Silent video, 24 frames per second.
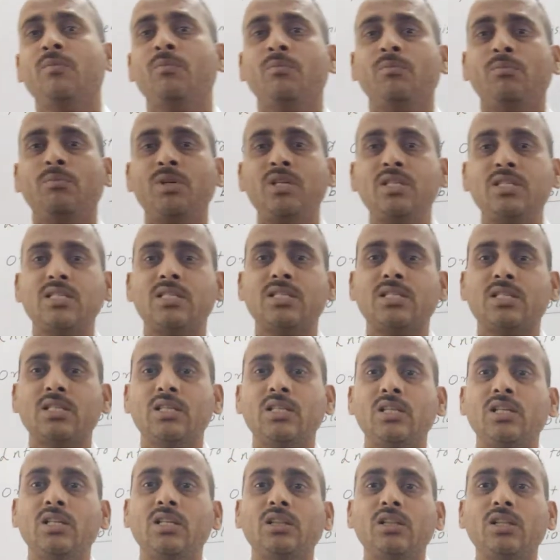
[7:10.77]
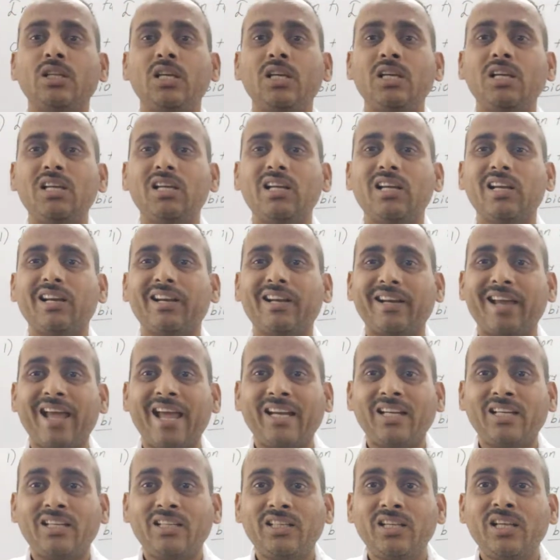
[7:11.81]
Means the
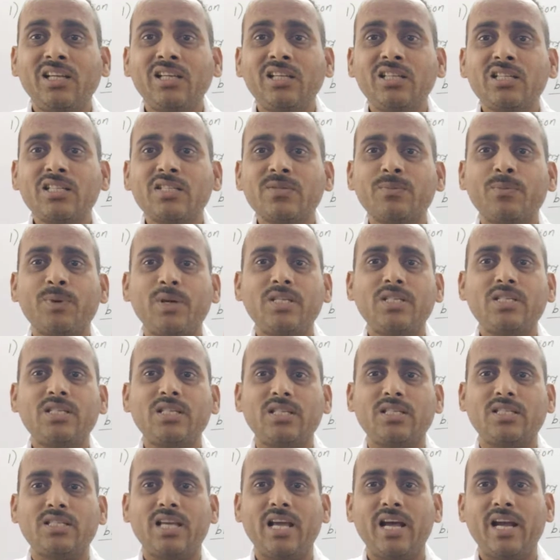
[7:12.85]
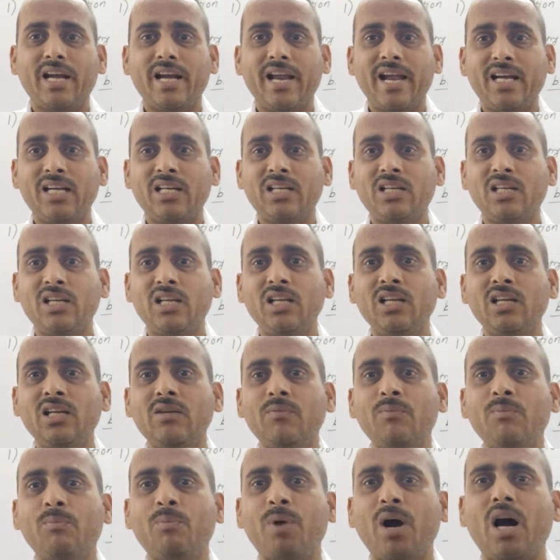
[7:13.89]
reacting species,
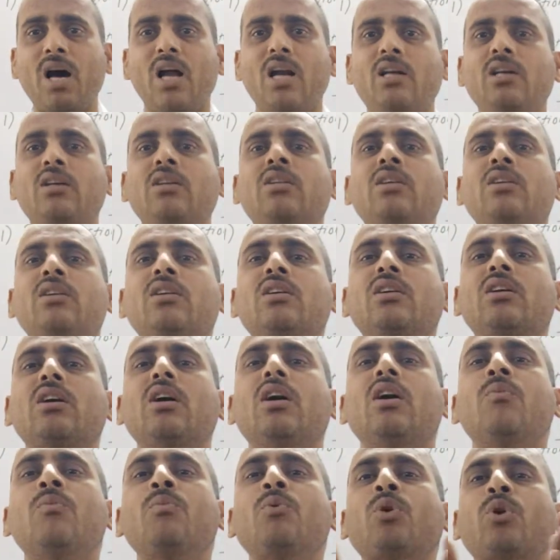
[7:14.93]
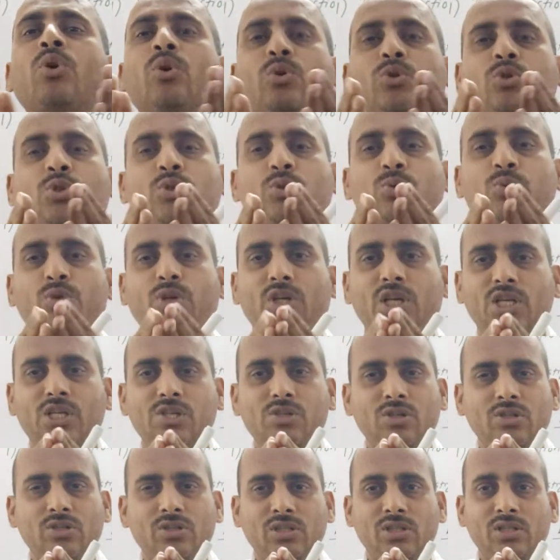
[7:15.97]
reacting part come close to
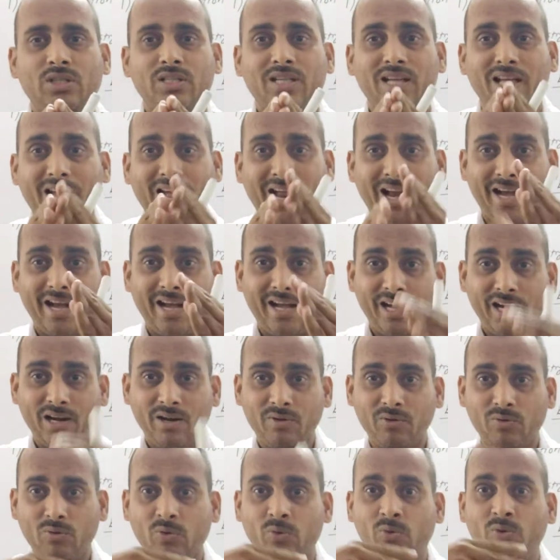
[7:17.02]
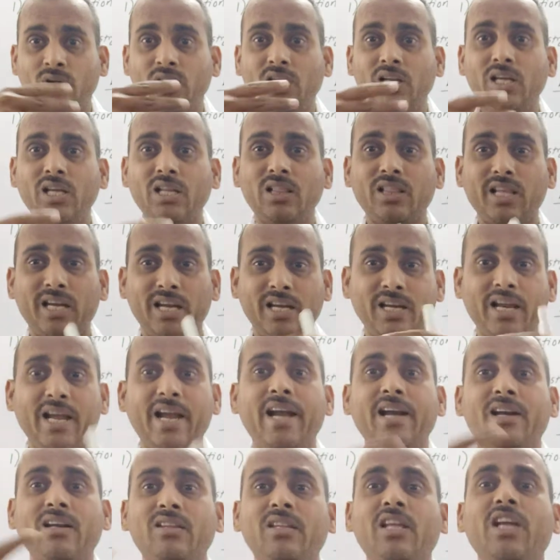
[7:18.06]
each other, and only then
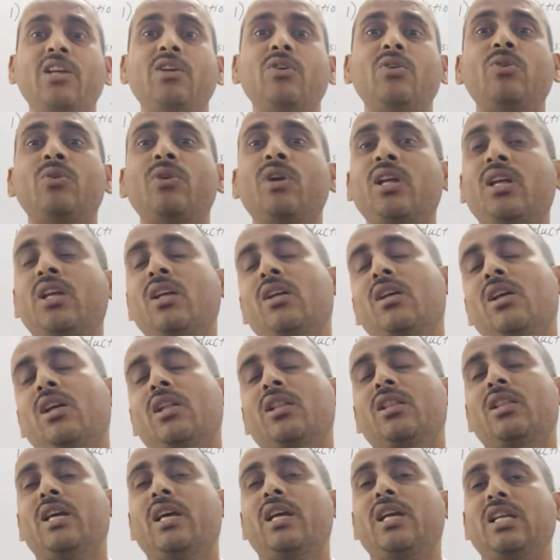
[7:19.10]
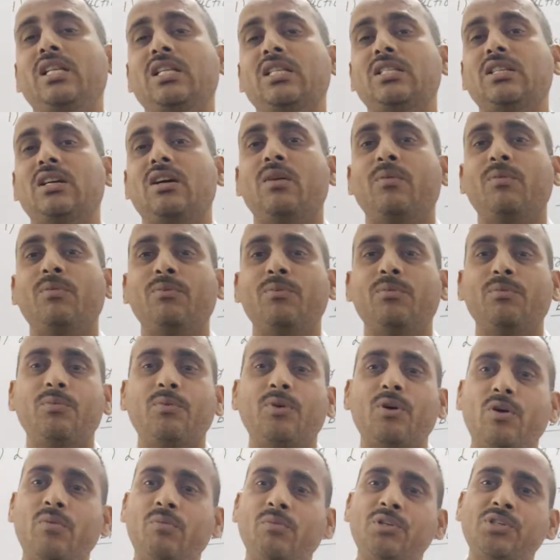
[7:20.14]
only there is a
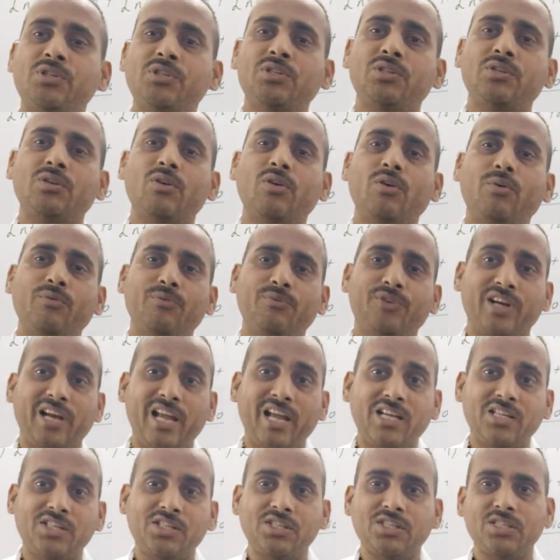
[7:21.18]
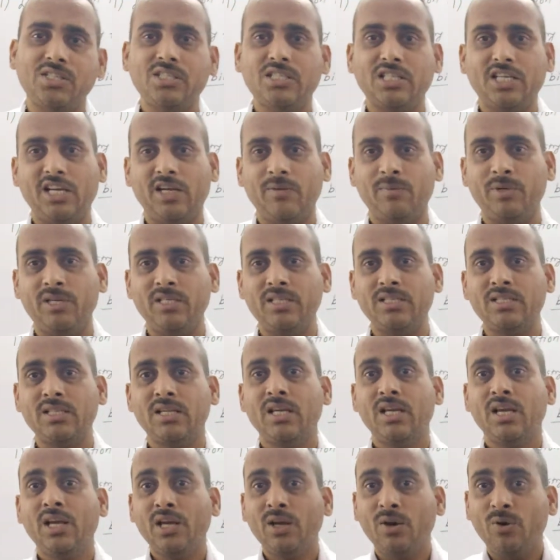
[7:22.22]
formation of reactions take
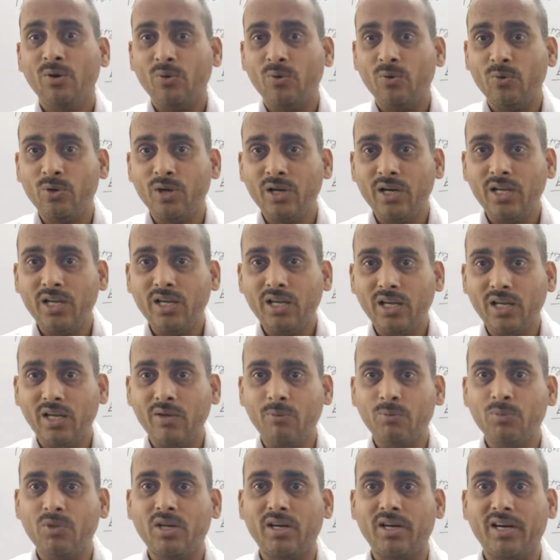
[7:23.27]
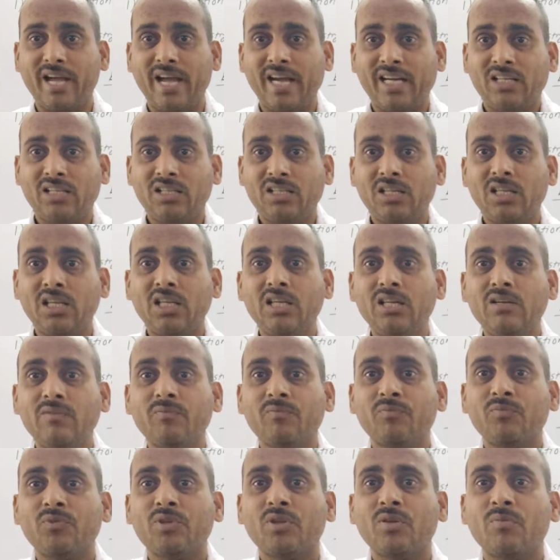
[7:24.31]
place. Only if the
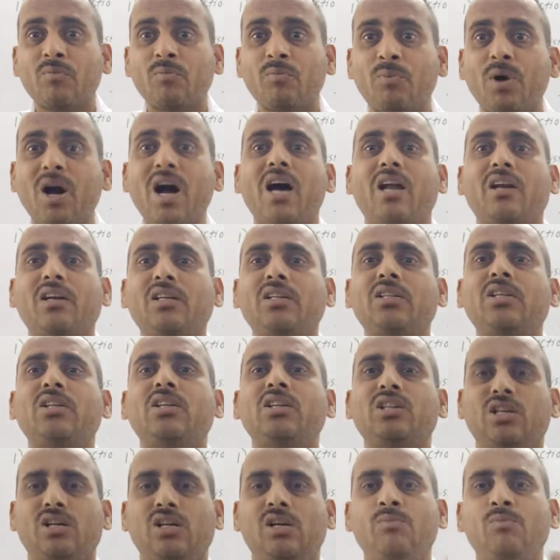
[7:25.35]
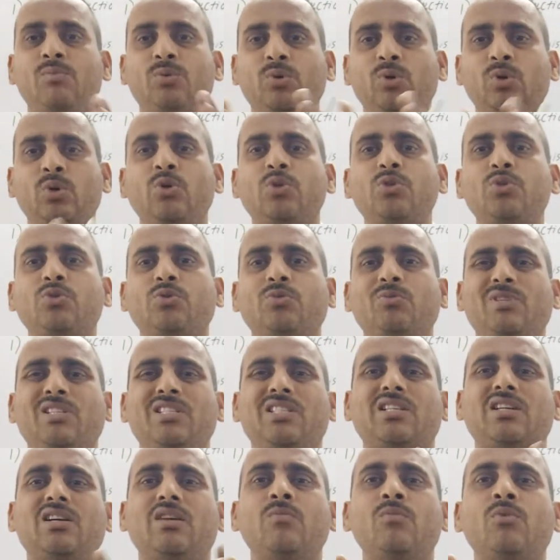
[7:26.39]
reacting part come close to,
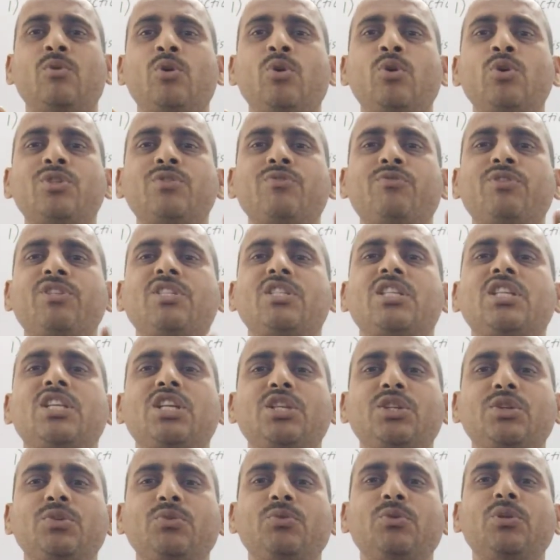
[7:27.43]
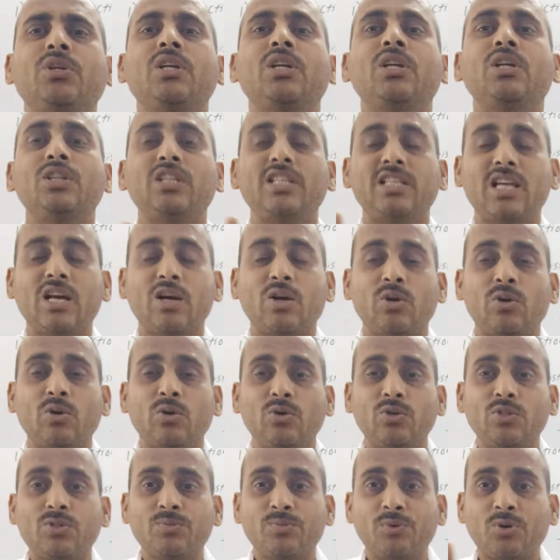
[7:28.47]
means come close vicinity,
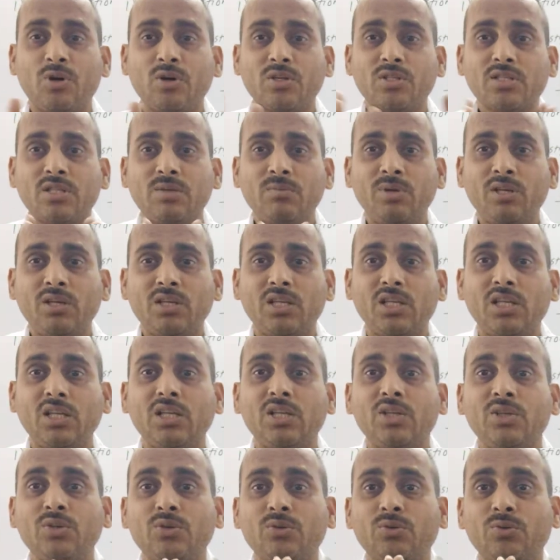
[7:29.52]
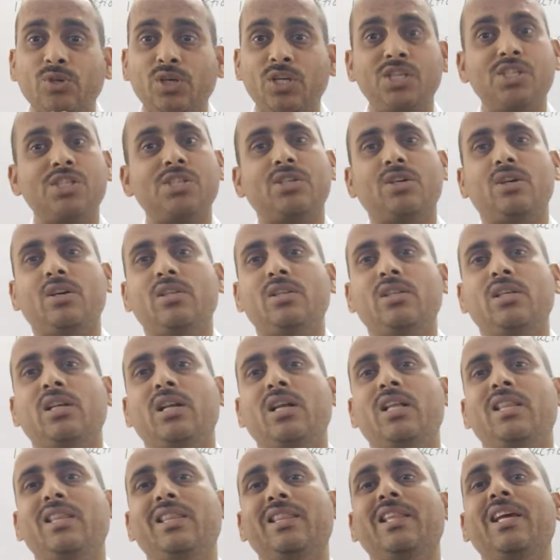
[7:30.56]
close proximity to each
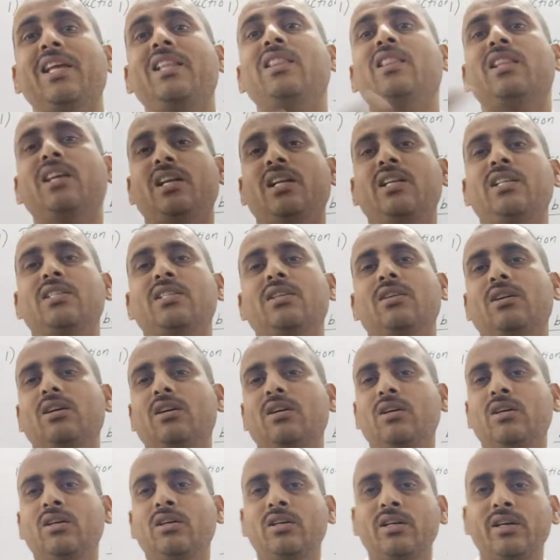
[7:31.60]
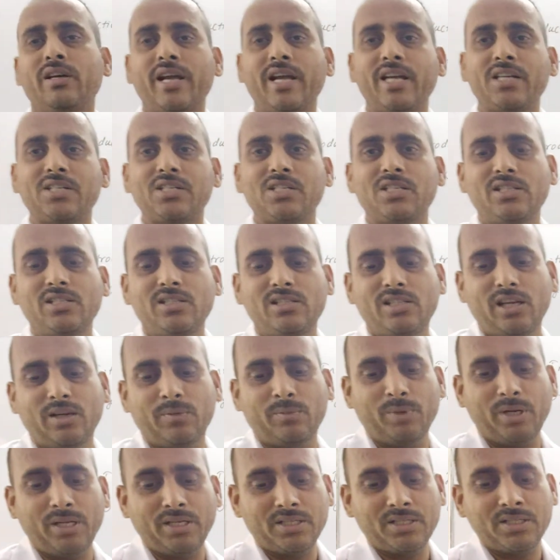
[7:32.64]
other, then there is a reactions
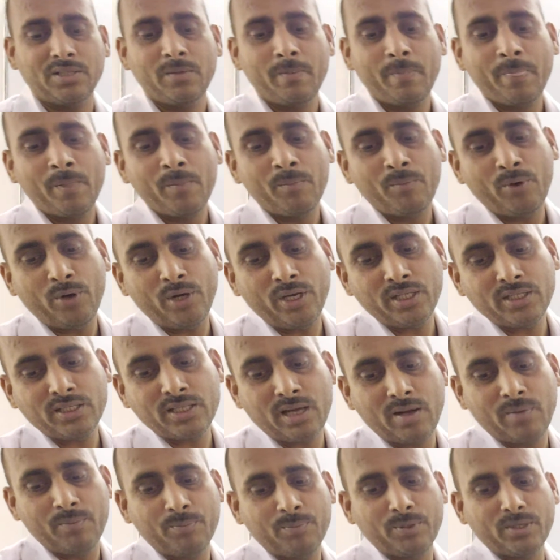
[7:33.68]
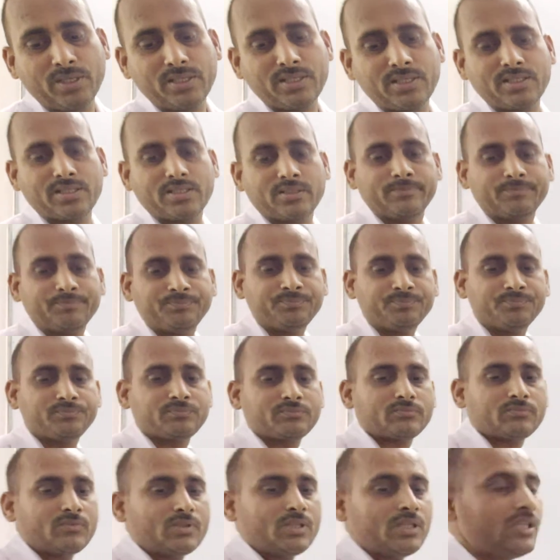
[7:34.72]
take place. For examples,
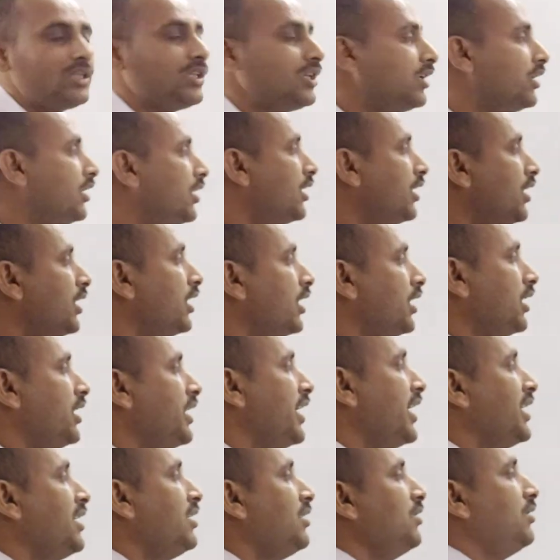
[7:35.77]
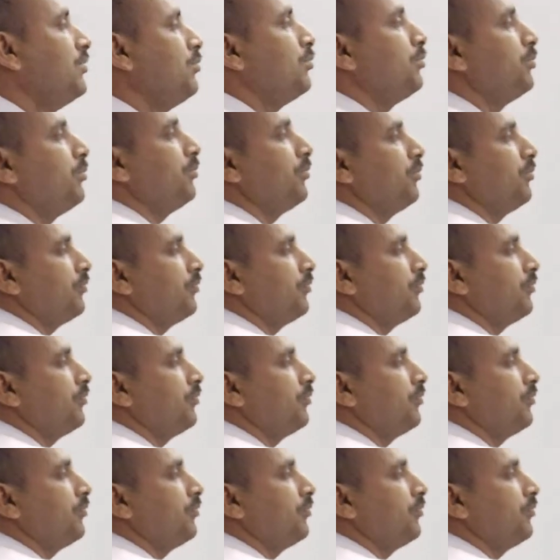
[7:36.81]
N